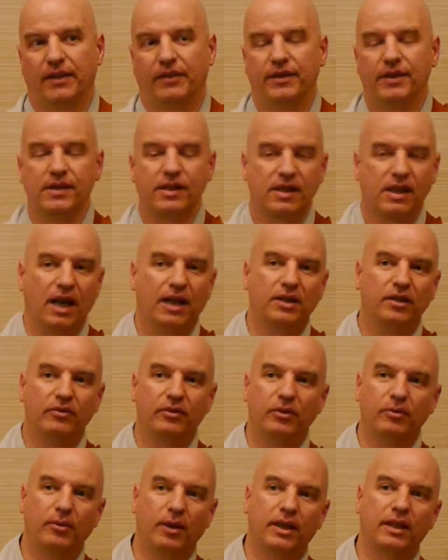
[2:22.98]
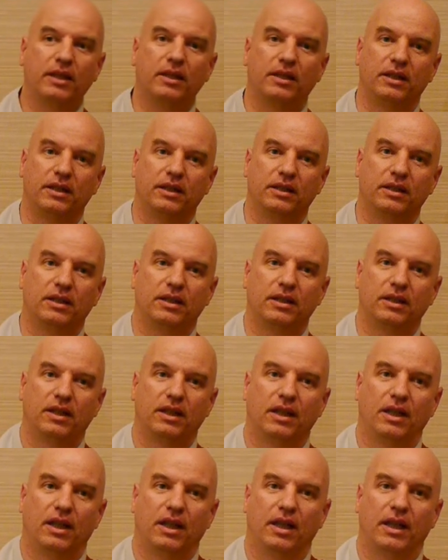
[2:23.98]
This kind of awakening
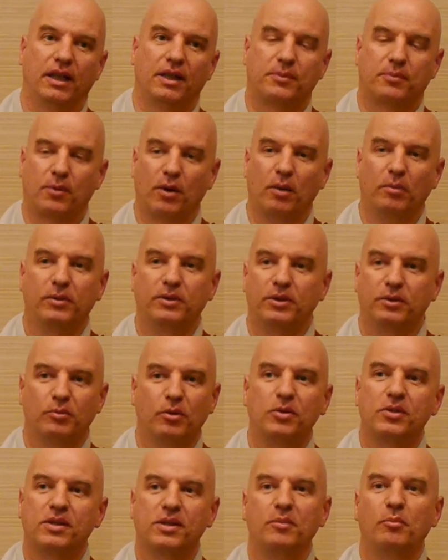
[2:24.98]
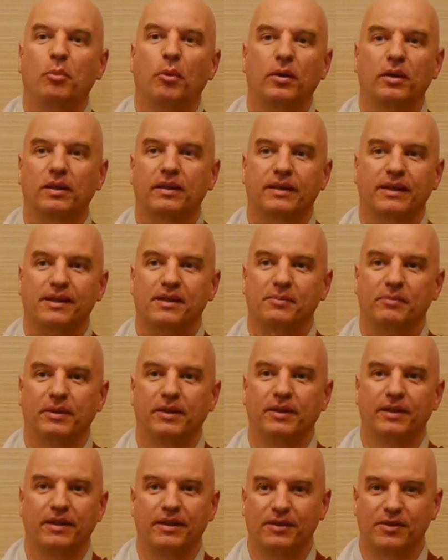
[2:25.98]
is probably the most important
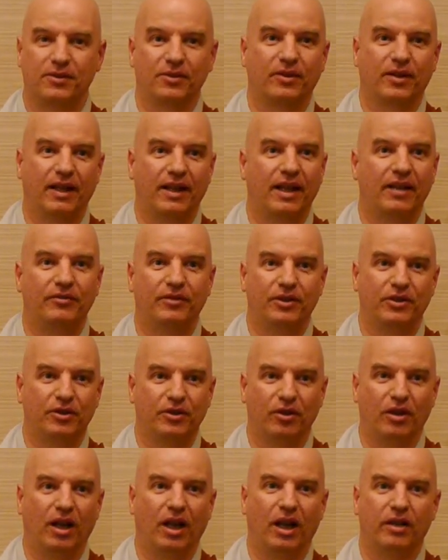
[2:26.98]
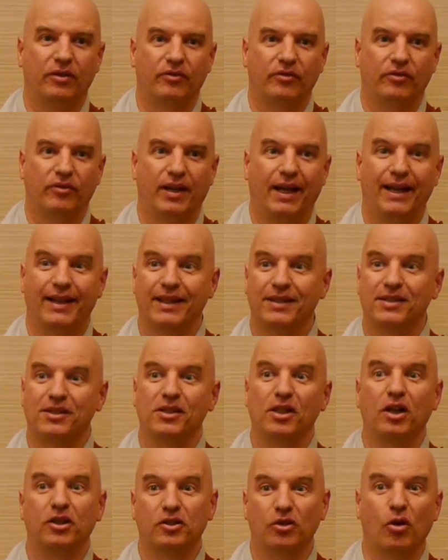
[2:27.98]
experience you can have in your life. And it's
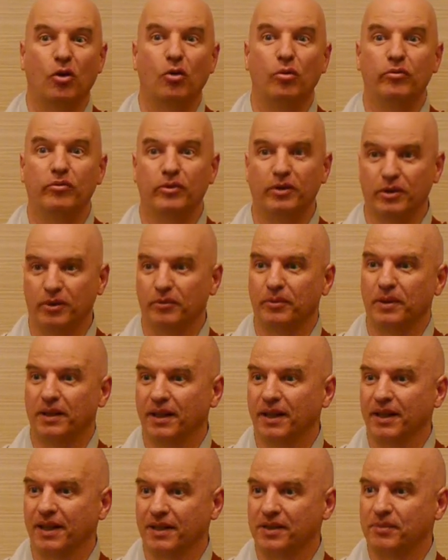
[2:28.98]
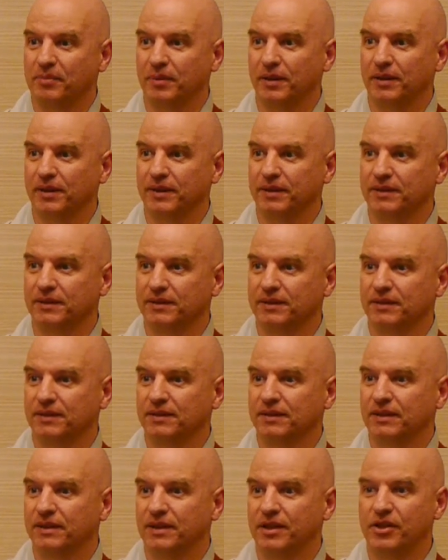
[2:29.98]
not over with that experience.
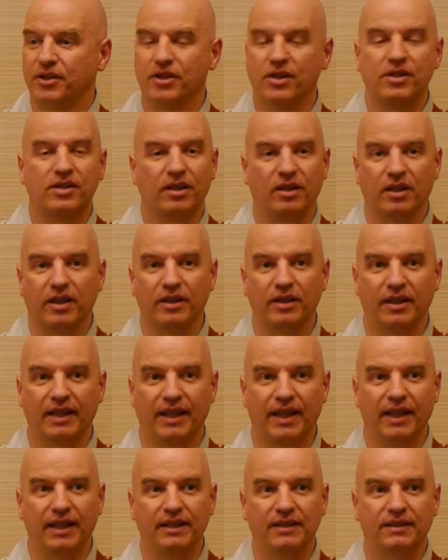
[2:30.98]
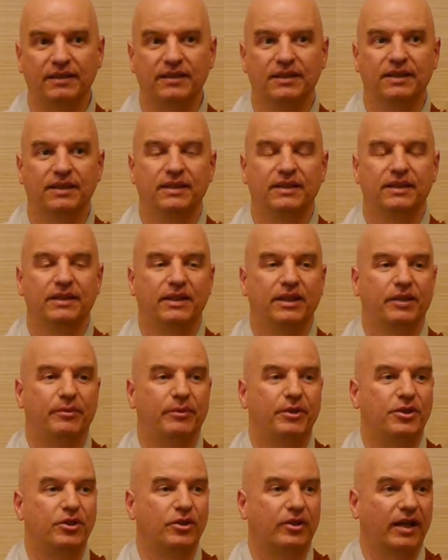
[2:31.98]
It's just another gate
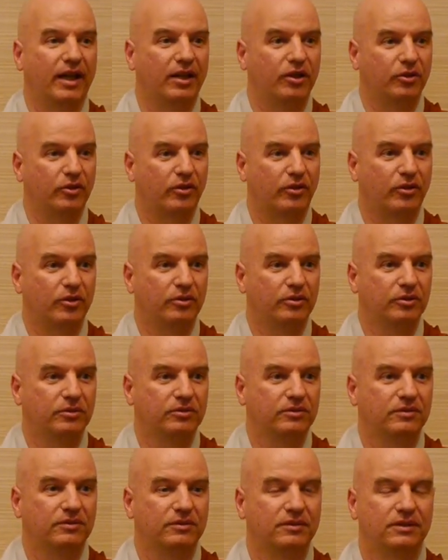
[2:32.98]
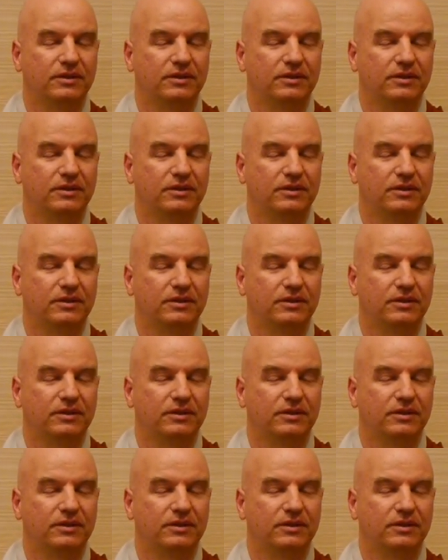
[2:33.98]
which you can go through